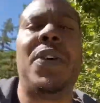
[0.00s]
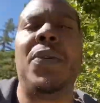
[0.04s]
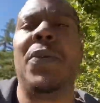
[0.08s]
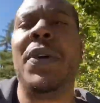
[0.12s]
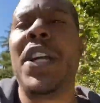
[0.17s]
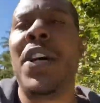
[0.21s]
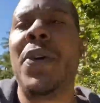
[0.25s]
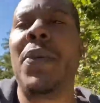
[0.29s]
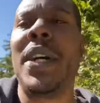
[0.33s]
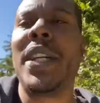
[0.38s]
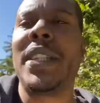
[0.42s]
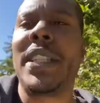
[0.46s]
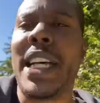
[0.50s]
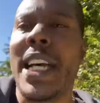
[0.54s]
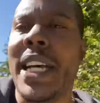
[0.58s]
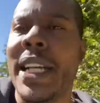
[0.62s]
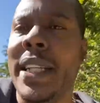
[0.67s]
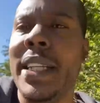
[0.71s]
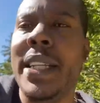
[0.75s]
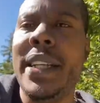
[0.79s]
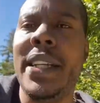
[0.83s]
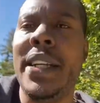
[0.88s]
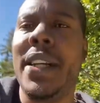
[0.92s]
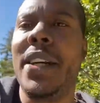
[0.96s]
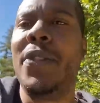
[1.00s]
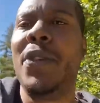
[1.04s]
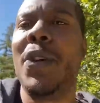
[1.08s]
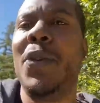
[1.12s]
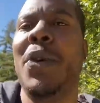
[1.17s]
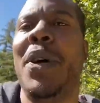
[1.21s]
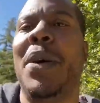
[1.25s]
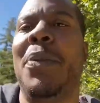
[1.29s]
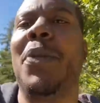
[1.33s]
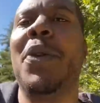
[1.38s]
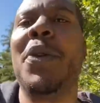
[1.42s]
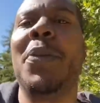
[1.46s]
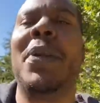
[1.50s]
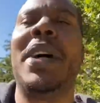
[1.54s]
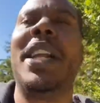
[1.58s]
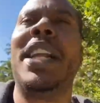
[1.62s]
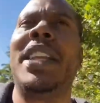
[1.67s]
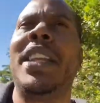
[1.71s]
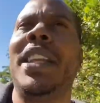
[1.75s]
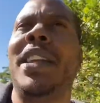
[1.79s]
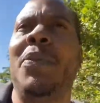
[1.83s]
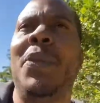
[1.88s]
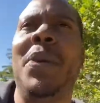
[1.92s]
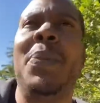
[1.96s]
we don't want that. You know, we want more money
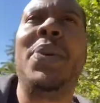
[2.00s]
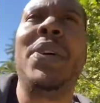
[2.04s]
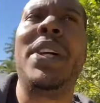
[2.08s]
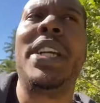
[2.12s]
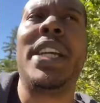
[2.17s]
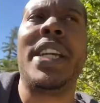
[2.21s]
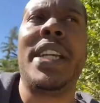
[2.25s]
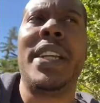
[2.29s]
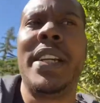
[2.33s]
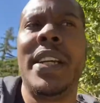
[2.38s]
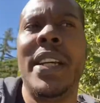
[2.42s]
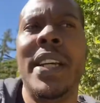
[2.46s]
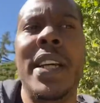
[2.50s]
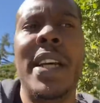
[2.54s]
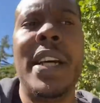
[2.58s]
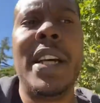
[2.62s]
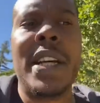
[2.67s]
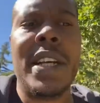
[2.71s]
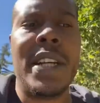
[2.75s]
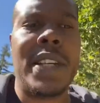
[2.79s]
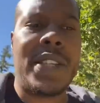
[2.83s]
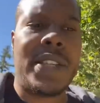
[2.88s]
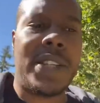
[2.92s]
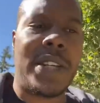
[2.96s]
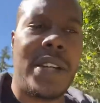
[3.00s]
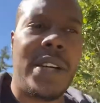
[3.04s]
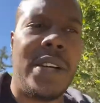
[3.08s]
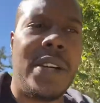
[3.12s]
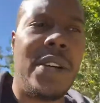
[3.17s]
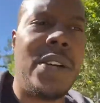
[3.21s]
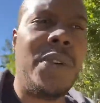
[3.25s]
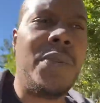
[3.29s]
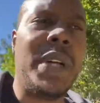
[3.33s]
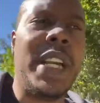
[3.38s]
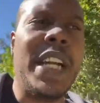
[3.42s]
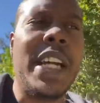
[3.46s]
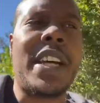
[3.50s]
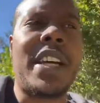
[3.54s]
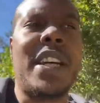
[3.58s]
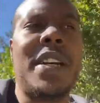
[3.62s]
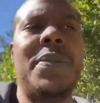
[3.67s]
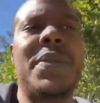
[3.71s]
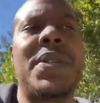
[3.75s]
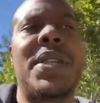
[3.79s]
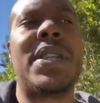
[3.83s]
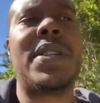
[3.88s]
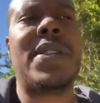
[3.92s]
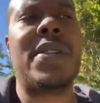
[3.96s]
than we put in. So when it
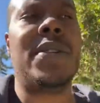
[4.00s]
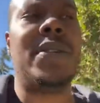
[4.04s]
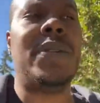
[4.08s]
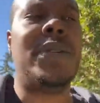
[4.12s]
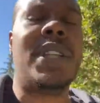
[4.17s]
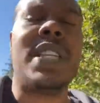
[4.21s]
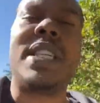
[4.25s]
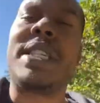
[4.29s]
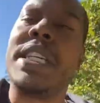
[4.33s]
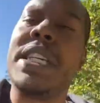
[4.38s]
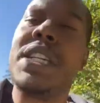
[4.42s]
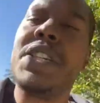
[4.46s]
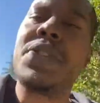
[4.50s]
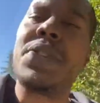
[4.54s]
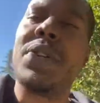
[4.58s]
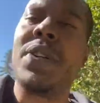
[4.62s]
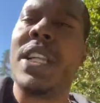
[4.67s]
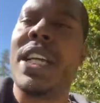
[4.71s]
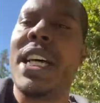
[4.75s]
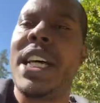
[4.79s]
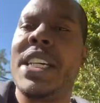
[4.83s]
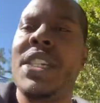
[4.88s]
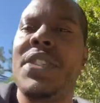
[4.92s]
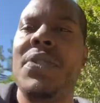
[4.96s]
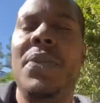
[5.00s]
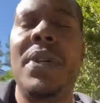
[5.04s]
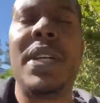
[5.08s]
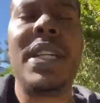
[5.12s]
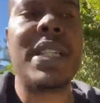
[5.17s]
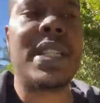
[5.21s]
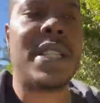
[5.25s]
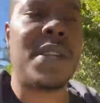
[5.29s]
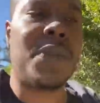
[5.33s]
comes to the centralized ones, the